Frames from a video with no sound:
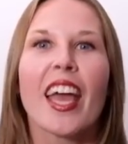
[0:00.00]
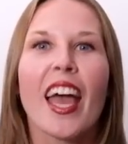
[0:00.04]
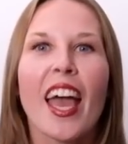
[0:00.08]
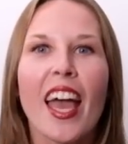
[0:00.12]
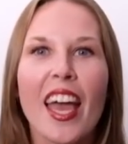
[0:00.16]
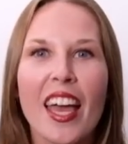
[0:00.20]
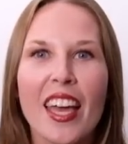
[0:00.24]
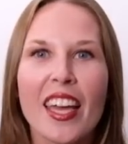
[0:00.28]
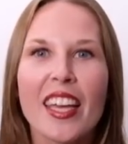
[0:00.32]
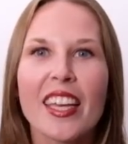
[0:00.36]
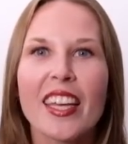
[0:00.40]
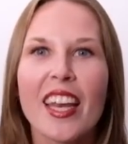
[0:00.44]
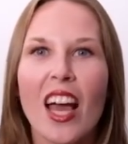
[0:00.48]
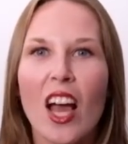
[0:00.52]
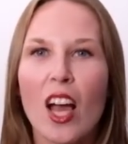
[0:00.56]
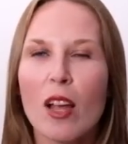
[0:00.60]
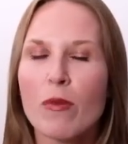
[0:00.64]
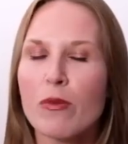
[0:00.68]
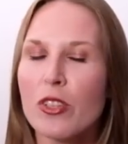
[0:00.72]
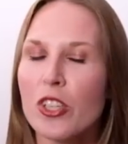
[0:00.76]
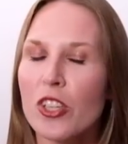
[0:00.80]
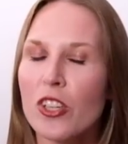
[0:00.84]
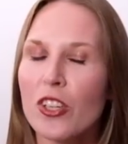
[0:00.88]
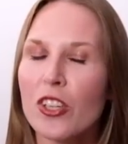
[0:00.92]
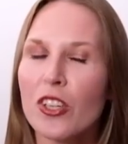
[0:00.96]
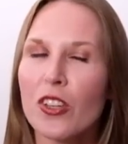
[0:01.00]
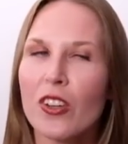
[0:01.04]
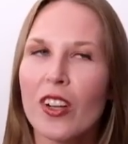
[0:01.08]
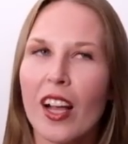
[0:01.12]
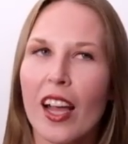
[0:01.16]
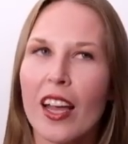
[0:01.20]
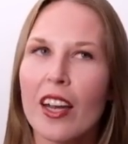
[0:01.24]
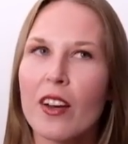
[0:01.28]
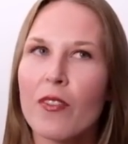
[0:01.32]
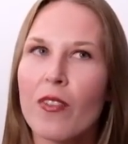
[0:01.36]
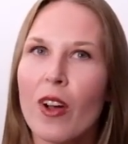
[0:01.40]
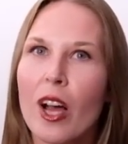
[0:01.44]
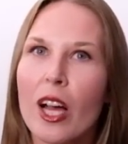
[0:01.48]
and I'm sure you'll
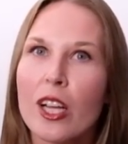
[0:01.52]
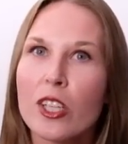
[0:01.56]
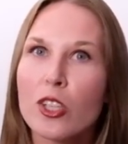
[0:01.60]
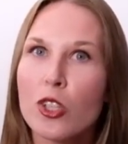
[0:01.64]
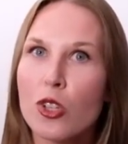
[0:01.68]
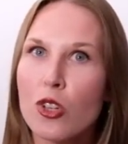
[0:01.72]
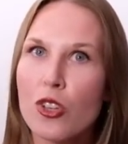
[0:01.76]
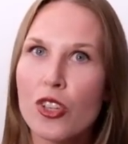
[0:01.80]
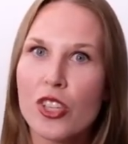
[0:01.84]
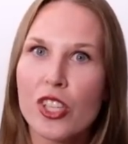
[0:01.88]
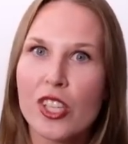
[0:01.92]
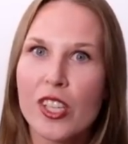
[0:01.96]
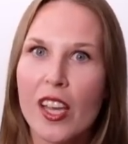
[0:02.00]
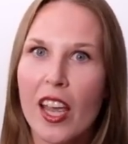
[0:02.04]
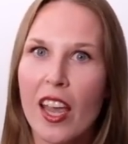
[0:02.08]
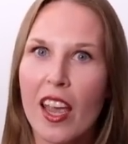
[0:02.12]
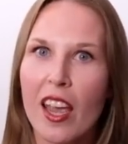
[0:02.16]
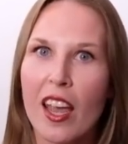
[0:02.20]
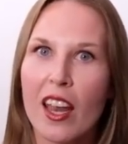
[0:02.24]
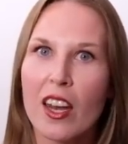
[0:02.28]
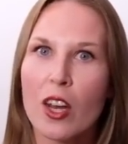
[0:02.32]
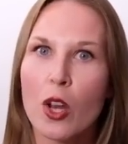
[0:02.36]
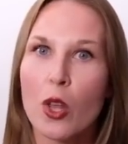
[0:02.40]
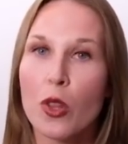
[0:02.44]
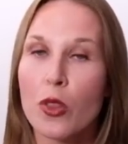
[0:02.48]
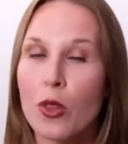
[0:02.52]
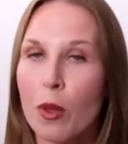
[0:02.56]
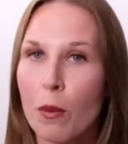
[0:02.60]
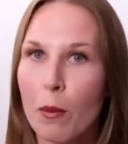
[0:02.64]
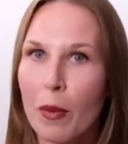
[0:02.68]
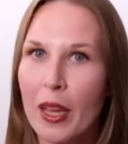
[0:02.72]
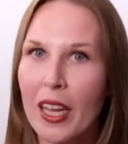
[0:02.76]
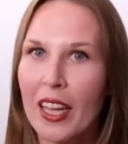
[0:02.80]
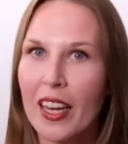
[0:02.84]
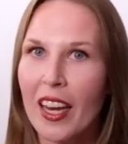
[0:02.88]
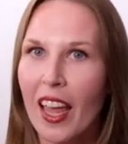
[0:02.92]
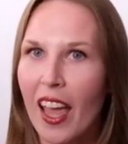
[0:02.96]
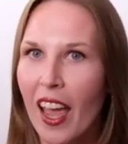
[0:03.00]
kind of understand the
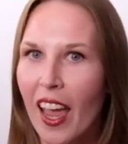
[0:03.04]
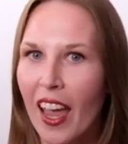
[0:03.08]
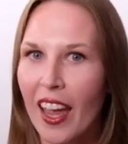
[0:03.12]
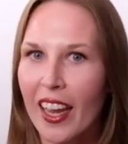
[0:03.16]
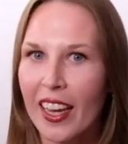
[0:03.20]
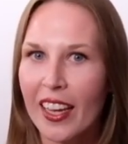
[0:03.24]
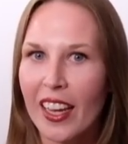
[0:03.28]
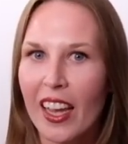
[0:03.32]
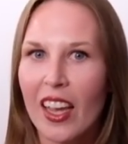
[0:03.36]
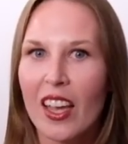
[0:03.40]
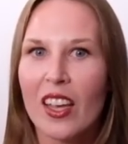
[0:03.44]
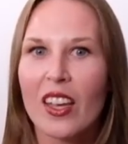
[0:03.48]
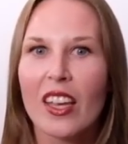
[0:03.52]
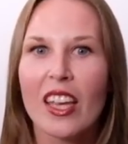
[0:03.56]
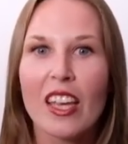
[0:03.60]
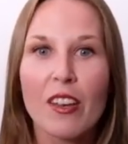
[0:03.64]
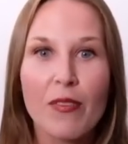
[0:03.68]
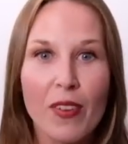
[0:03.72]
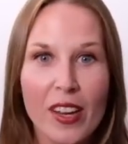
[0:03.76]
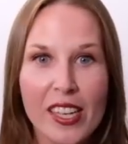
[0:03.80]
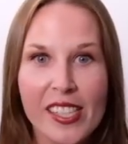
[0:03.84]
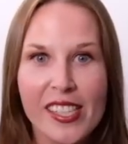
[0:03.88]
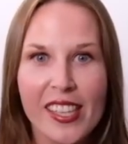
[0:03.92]
meaning if I